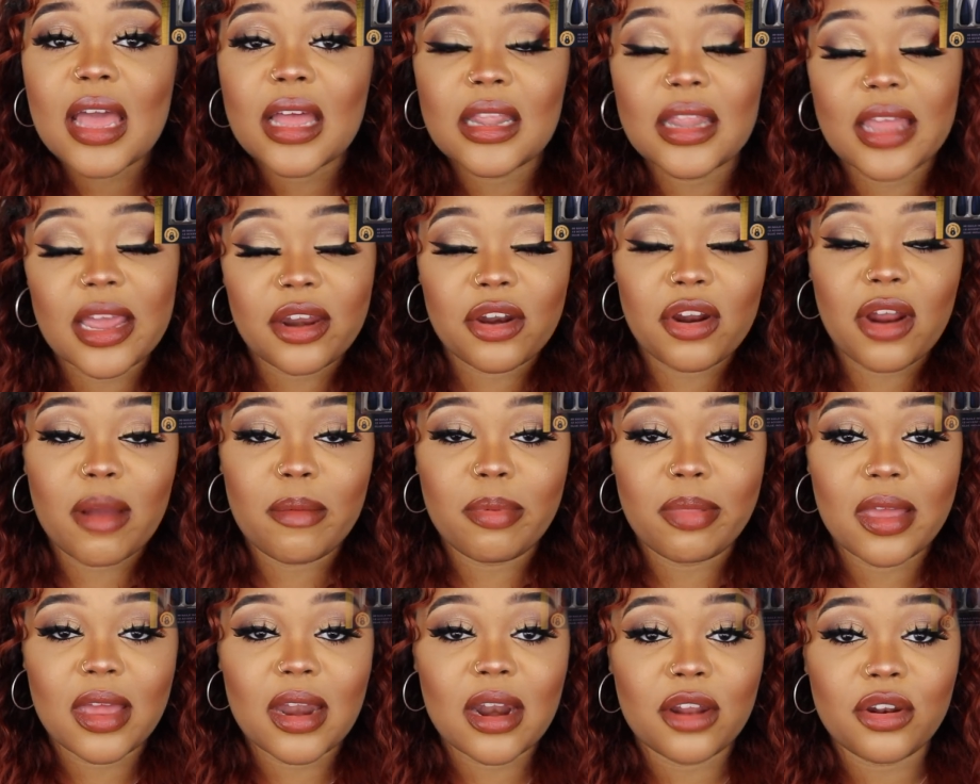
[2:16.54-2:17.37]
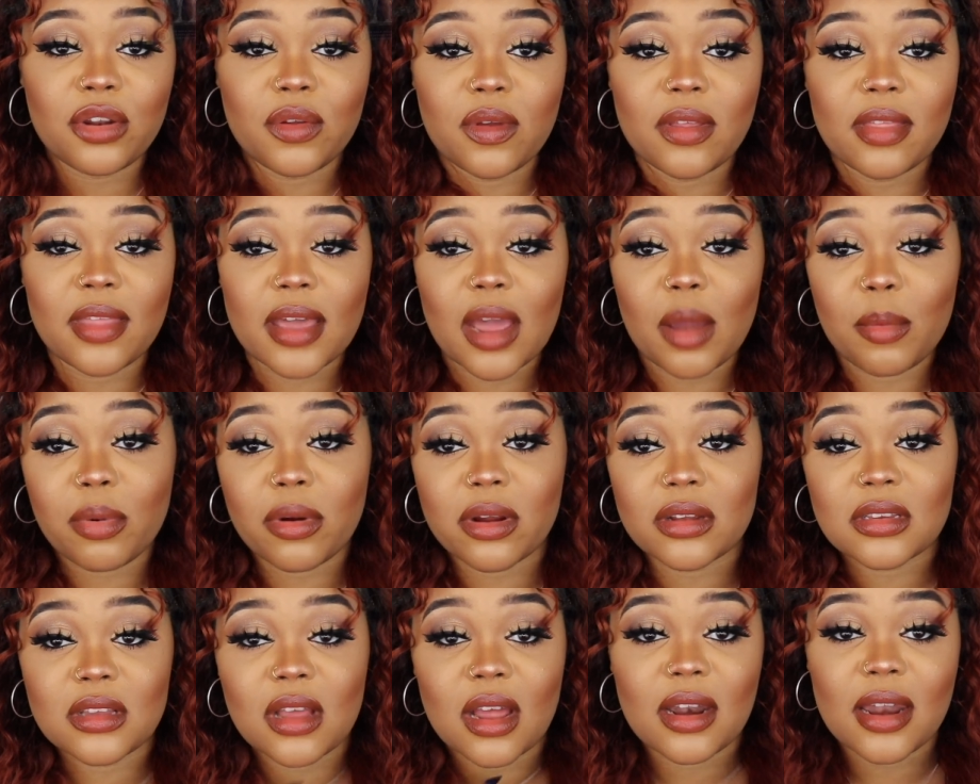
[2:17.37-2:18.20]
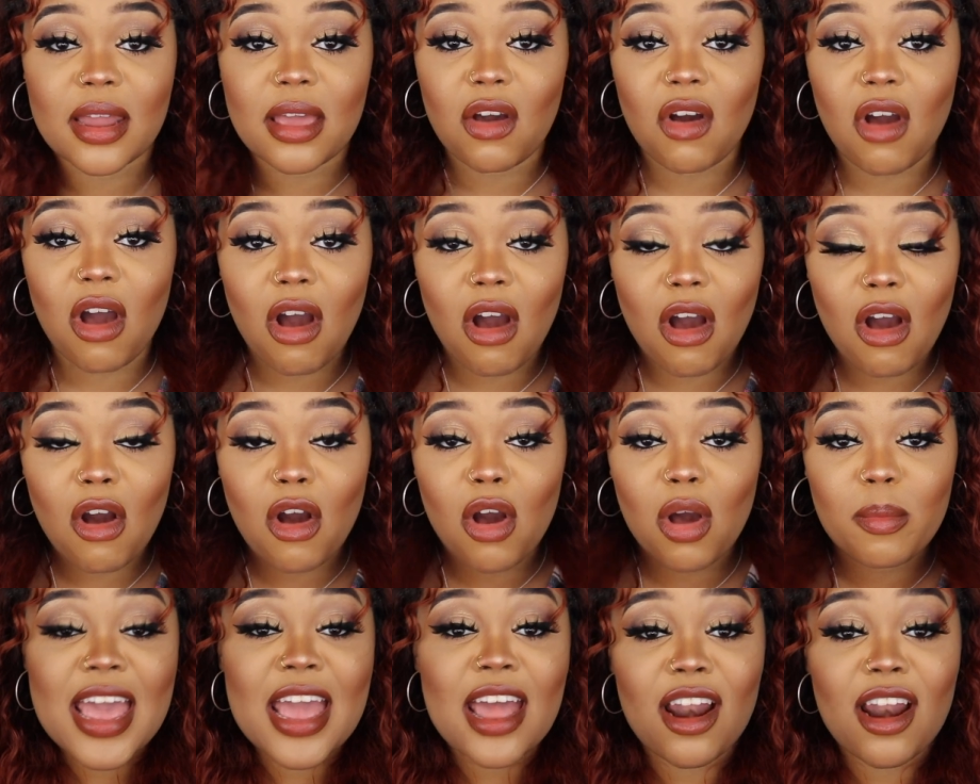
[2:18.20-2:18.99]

later I plan on doing like a press-on nail haul.